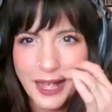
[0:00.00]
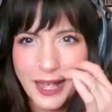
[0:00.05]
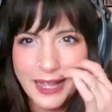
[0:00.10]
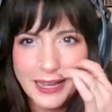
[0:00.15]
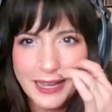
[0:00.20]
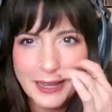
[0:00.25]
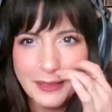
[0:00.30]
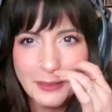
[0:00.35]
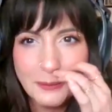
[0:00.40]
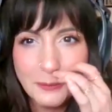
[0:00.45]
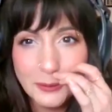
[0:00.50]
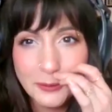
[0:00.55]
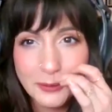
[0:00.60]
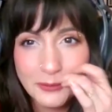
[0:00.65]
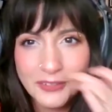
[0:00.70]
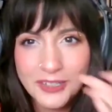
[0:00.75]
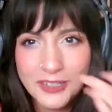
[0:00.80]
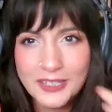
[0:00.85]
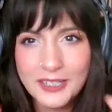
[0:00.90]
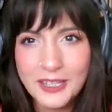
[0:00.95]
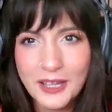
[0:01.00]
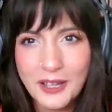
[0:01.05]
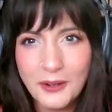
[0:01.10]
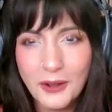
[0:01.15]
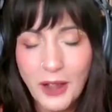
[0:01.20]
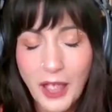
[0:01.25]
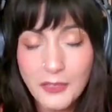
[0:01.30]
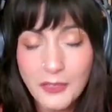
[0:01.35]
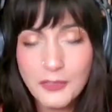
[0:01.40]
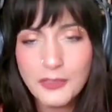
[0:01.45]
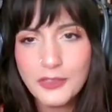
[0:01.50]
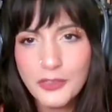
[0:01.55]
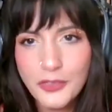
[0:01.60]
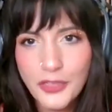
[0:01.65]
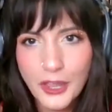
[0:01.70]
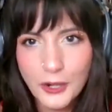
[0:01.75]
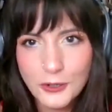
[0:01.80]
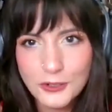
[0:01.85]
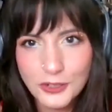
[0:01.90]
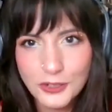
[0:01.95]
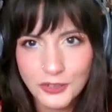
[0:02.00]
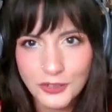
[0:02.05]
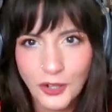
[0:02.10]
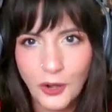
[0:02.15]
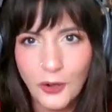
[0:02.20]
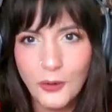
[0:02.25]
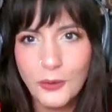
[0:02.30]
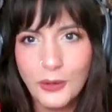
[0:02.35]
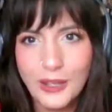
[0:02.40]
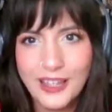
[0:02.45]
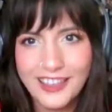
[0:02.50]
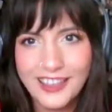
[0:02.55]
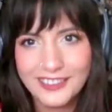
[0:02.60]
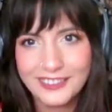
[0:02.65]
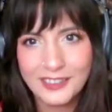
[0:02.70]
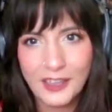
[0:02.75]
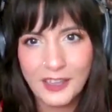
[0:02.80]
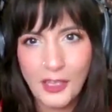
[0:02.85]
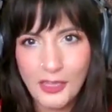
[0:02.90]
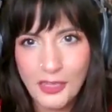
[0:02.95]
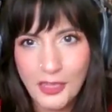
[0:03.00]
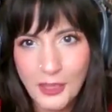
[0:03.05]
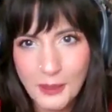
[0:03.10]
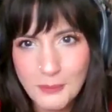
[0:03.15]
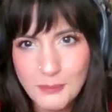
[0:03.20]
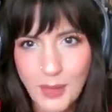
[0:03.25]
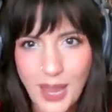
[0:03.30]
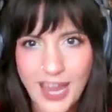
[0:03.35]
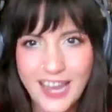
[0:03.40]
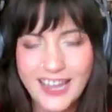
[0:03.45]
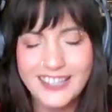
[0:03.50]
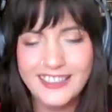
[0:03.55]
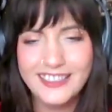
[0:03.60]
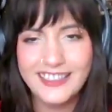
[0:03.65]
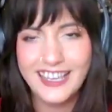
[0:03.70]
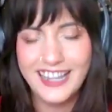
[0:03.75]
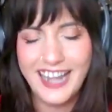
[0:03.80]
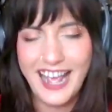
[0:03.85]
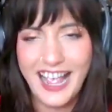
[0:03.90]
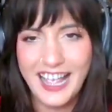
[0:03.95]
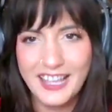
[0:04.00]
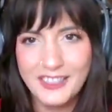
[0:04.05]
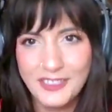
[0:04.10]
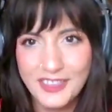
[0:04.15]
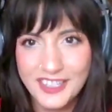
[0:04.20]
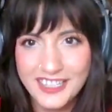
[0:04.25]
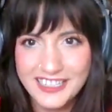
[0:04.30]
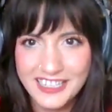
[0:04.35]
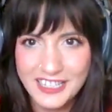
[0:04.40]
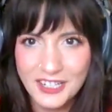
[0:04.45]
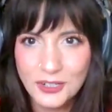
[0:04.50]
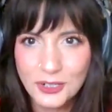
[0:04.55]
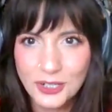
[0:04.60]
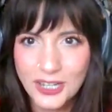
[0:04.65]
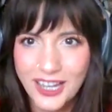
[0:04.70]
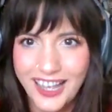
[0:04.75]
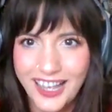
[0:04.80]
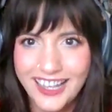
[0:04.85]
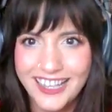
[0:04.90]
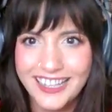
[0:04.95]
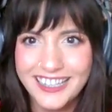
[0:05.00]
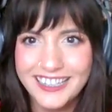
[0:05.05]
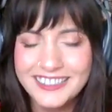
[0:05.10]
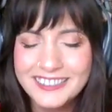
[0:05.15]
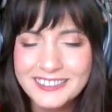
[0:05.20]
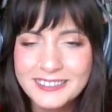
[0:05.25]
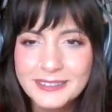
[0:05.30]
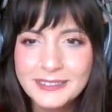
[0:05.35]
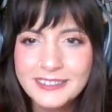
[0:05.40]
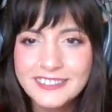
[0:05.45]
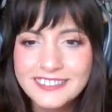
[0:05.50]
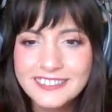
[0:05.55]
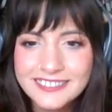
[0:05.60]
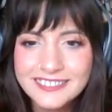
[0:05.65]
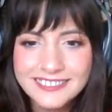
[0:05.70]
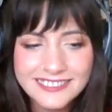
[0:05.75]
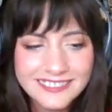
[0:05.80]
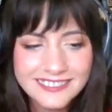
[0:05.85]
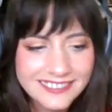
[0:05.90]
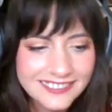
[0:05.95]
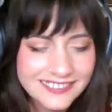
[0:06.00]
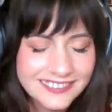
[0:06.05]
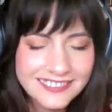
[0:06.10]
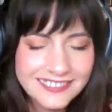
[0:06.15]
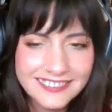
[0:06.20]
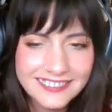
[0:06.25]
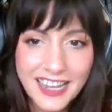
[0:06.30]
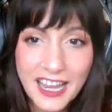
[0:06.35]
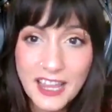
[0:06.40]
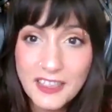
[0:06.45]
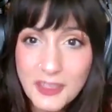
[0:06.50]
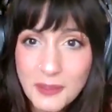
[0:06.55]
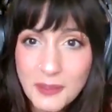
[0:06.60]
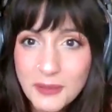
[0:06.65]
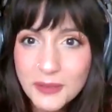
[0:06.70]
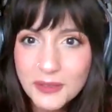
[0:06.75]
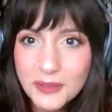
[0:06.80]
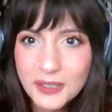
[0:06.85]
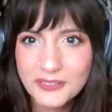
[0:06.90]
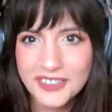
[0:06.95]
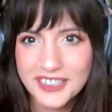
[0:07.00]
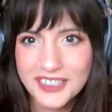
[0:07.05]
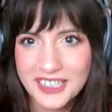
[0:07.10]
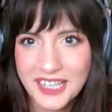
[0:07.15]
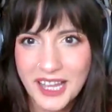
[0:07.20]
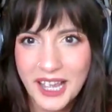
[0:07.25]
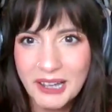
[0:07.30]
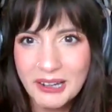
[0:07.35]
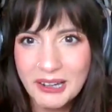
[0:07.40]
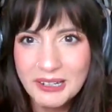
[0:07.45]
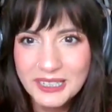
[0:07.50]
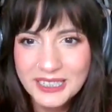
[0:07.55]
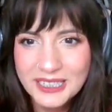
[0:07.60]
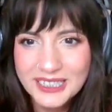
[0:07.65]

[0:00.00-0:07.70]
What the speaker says: guy in the music video, and they're just always the band that had the deer guy in the music video.